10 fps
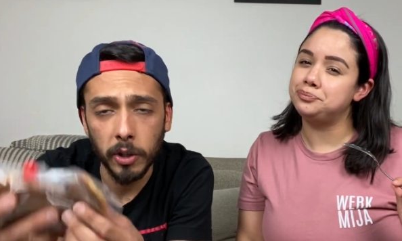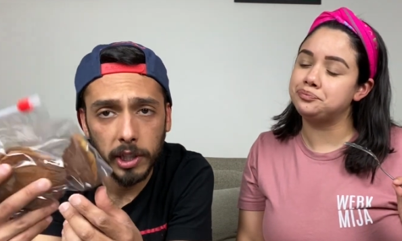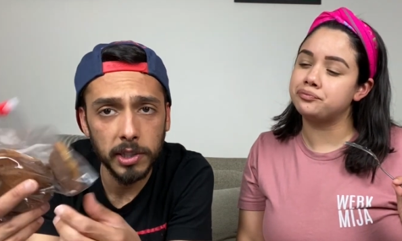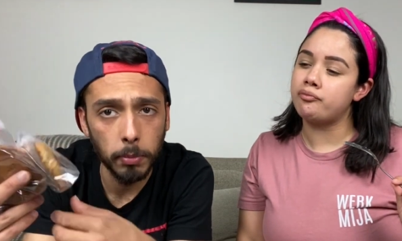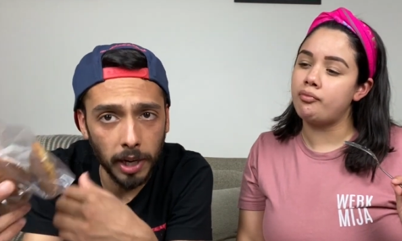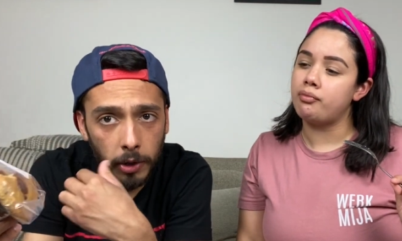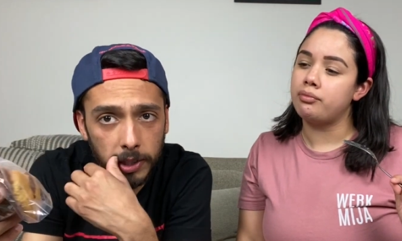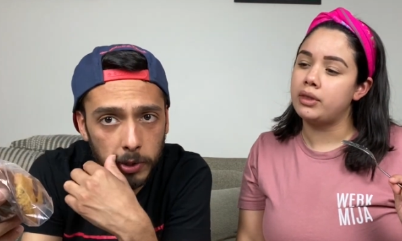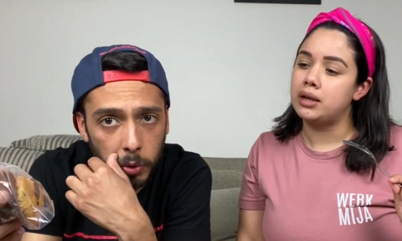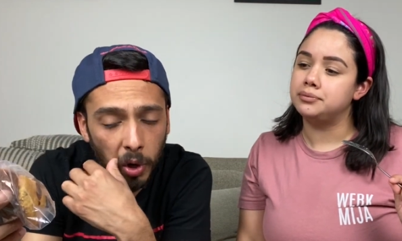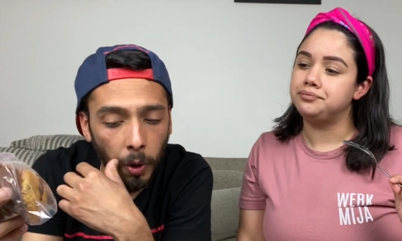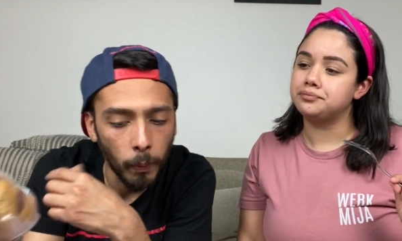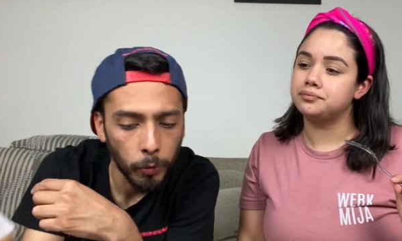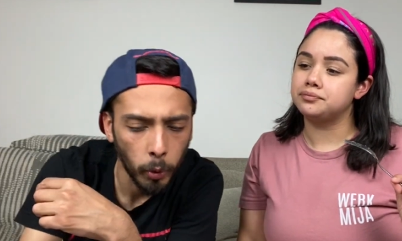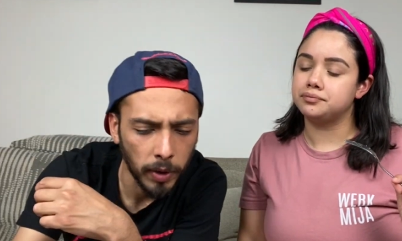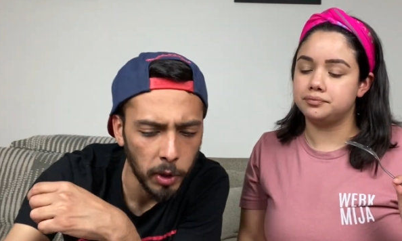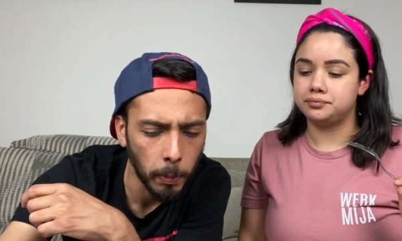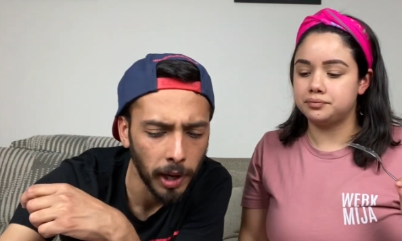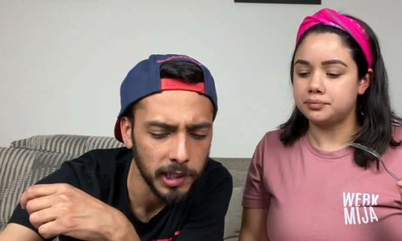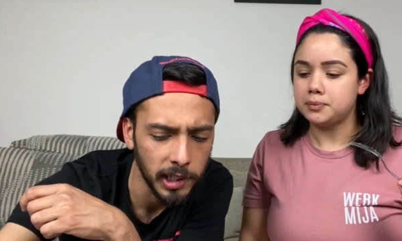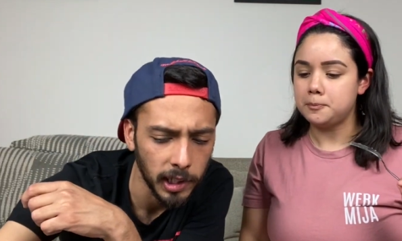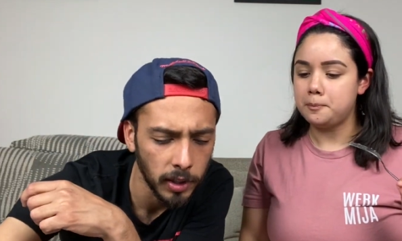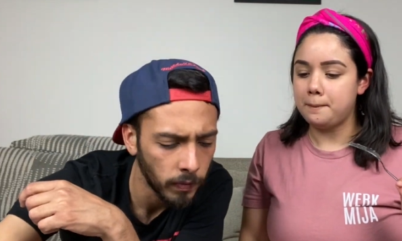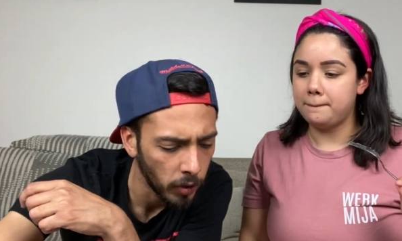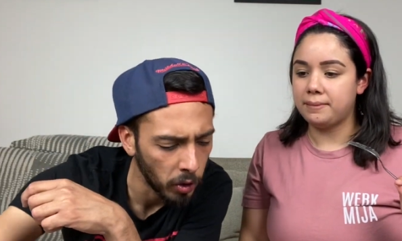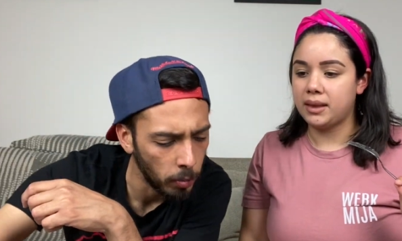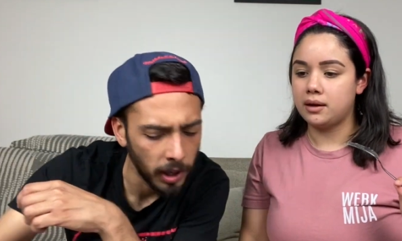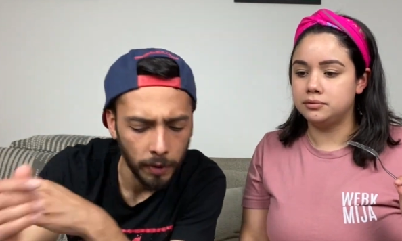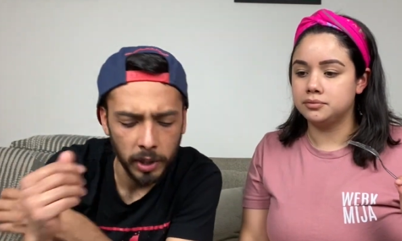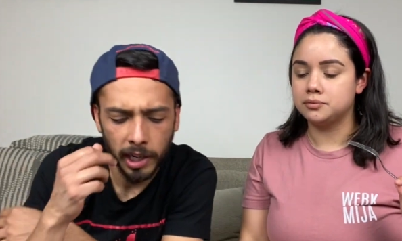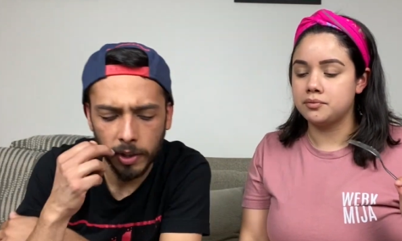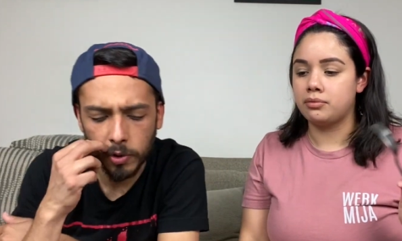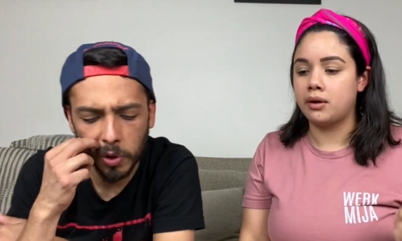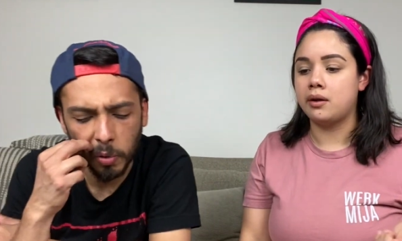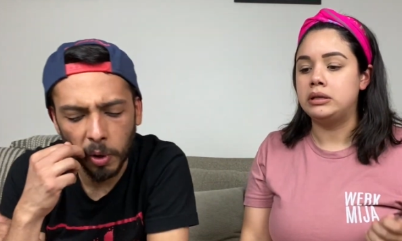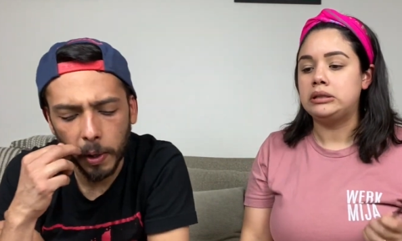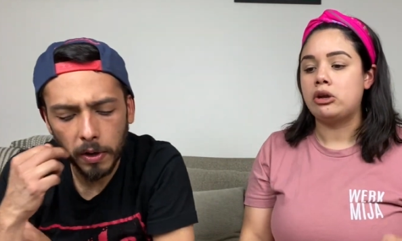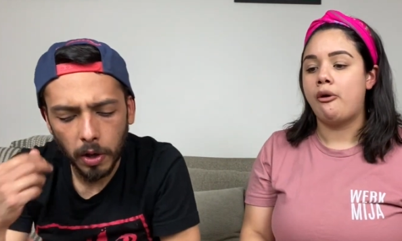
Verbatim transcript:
Speaker 1: cookies and brownies as well. We'll give you the pricing a little bit at the end too, but